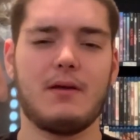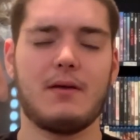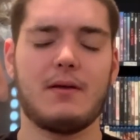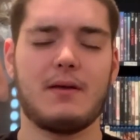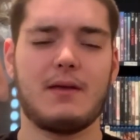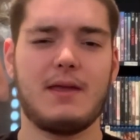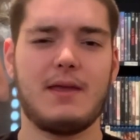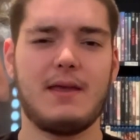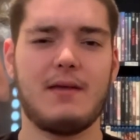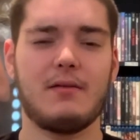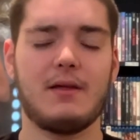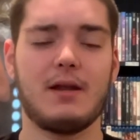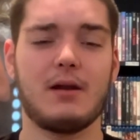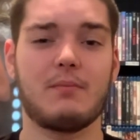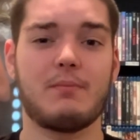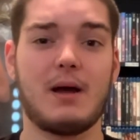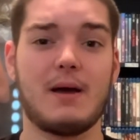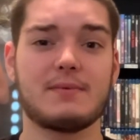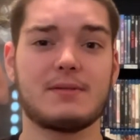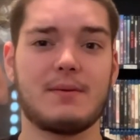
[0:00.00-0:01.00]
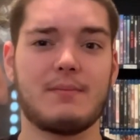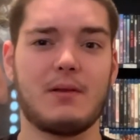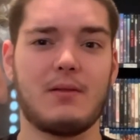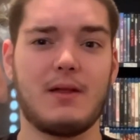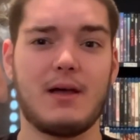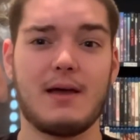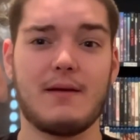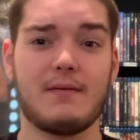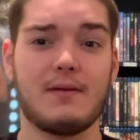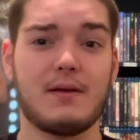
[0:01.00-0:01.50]
he later pops up
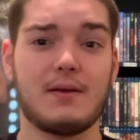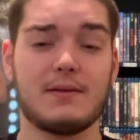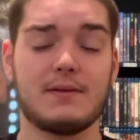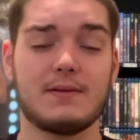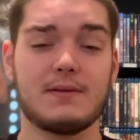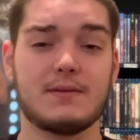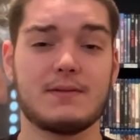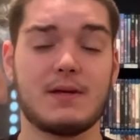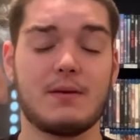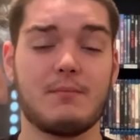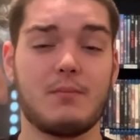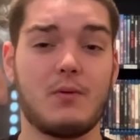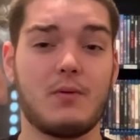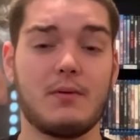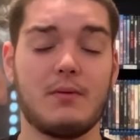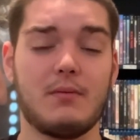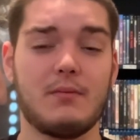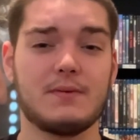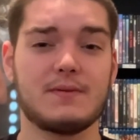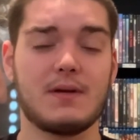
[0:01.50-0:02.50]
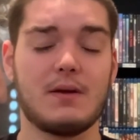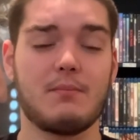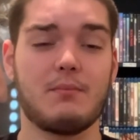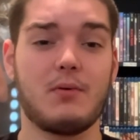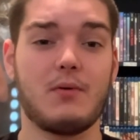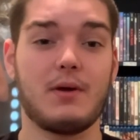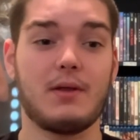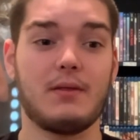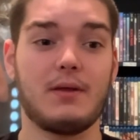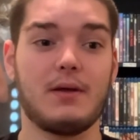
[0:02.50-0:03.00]
alive at some
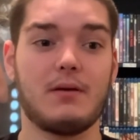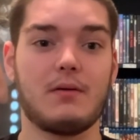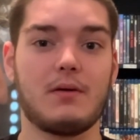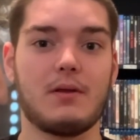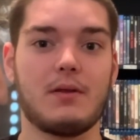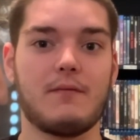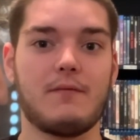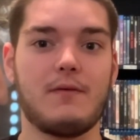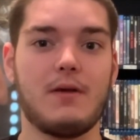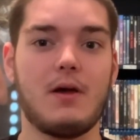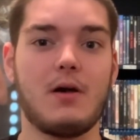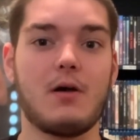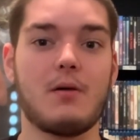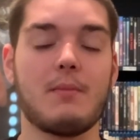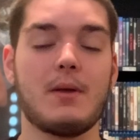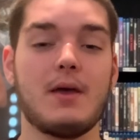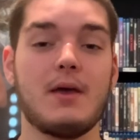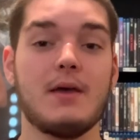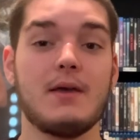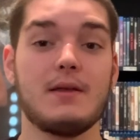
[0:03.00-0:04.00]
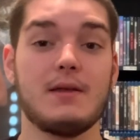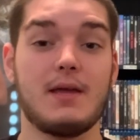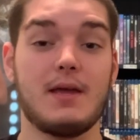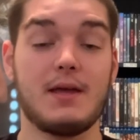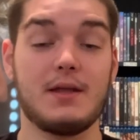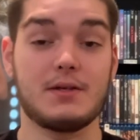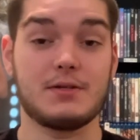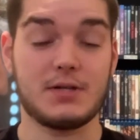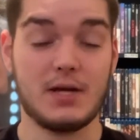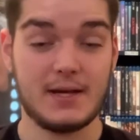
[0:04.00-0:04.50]
point later in the film,
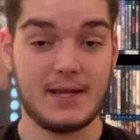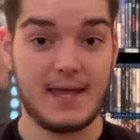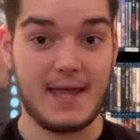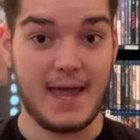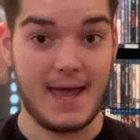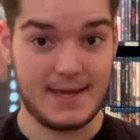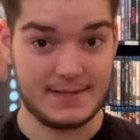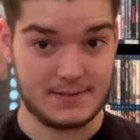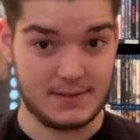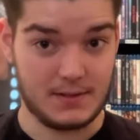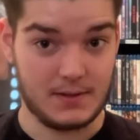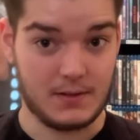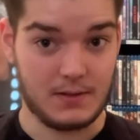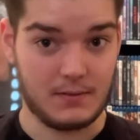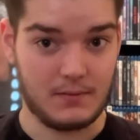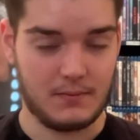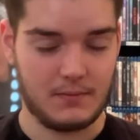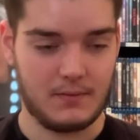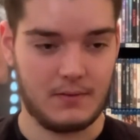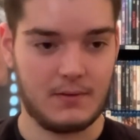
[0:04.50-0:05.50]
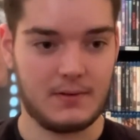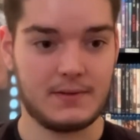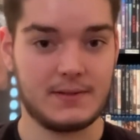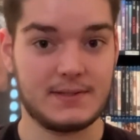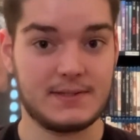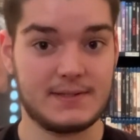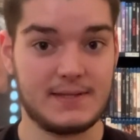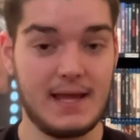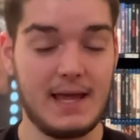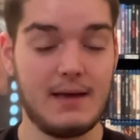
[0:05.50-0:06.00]
and Chucky has to
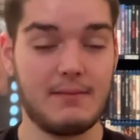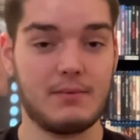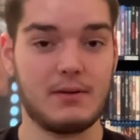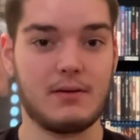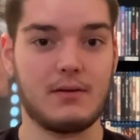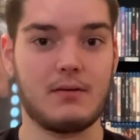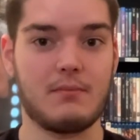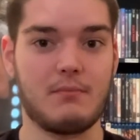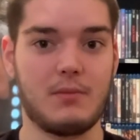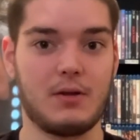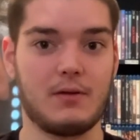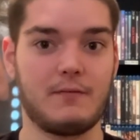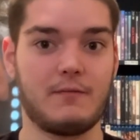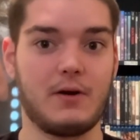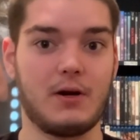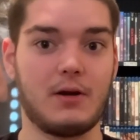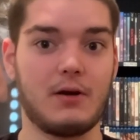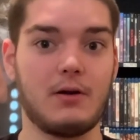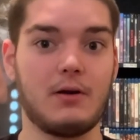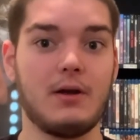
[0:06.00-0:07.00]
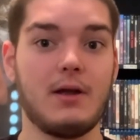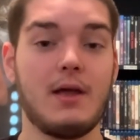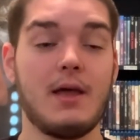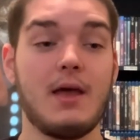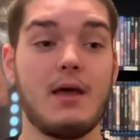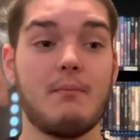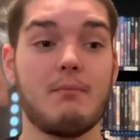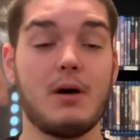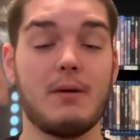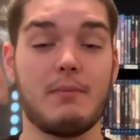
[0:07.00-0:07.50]
stab the motherfucker.
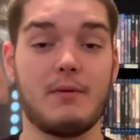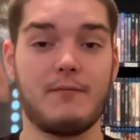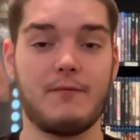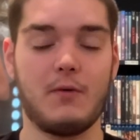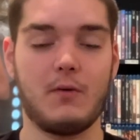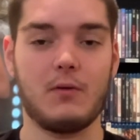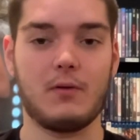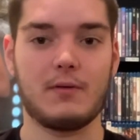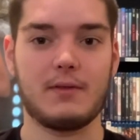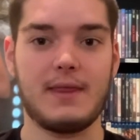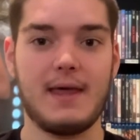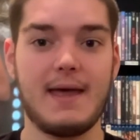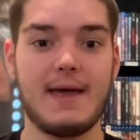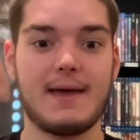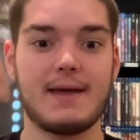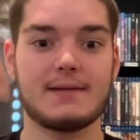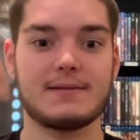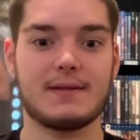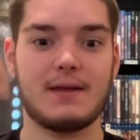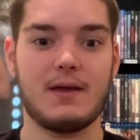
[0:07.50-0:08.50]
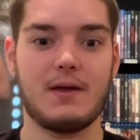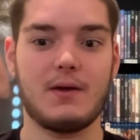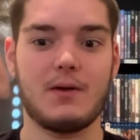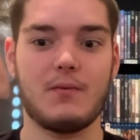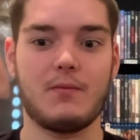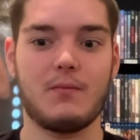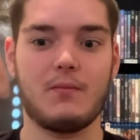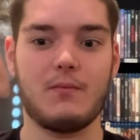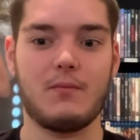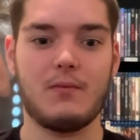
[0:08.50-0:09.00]
But before that,
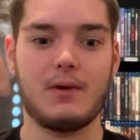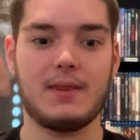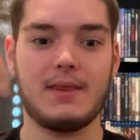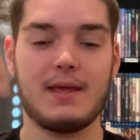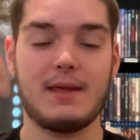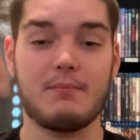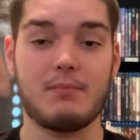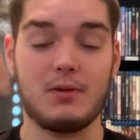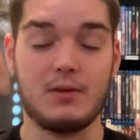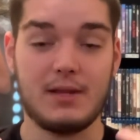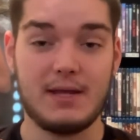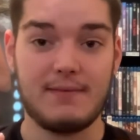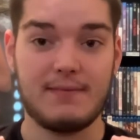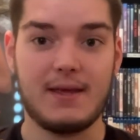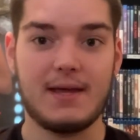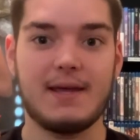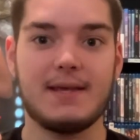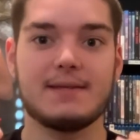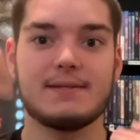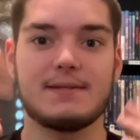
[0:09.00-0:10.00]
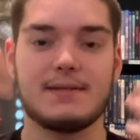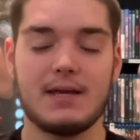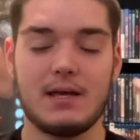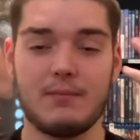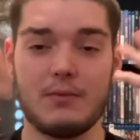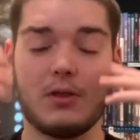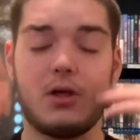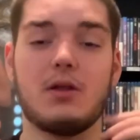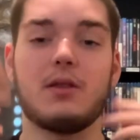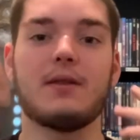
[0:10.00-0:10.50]
when they believe that he's dead
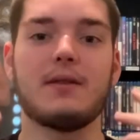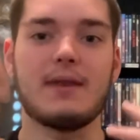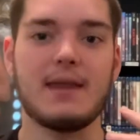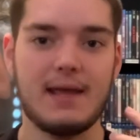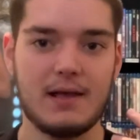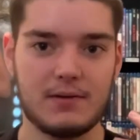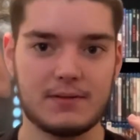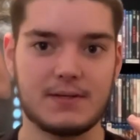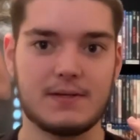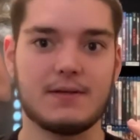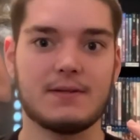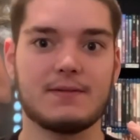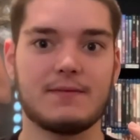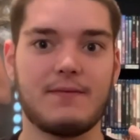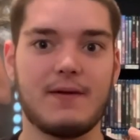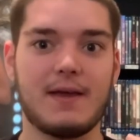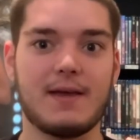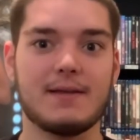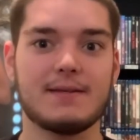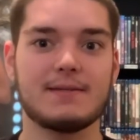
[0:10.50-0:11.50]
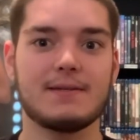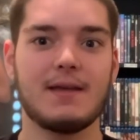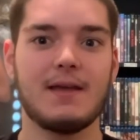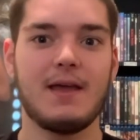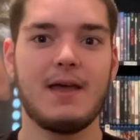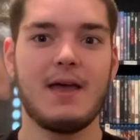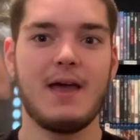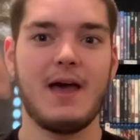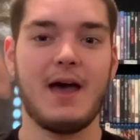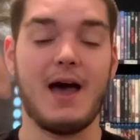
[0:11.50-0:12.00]
with all the nails in his face,
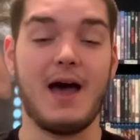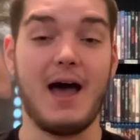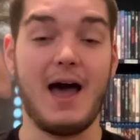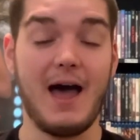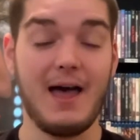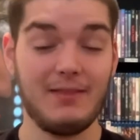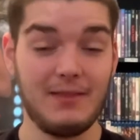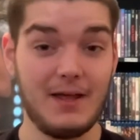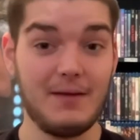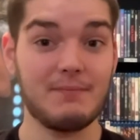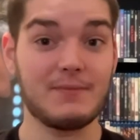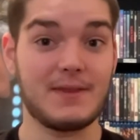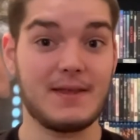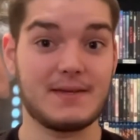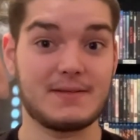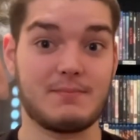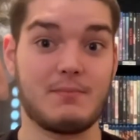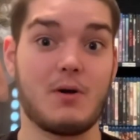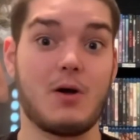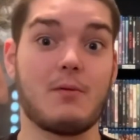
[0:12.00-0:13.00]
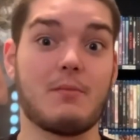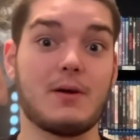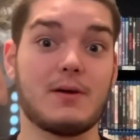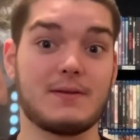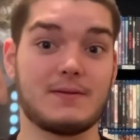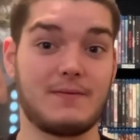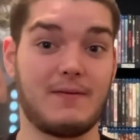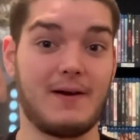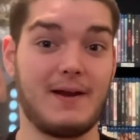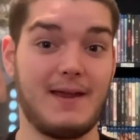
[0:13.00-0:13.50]
I love this
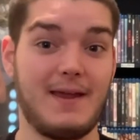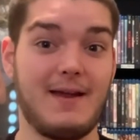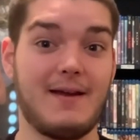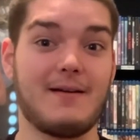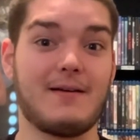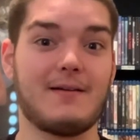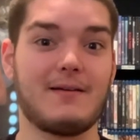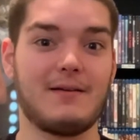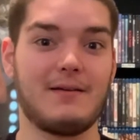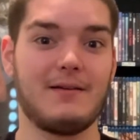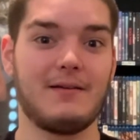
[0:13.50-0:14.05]
moment right here.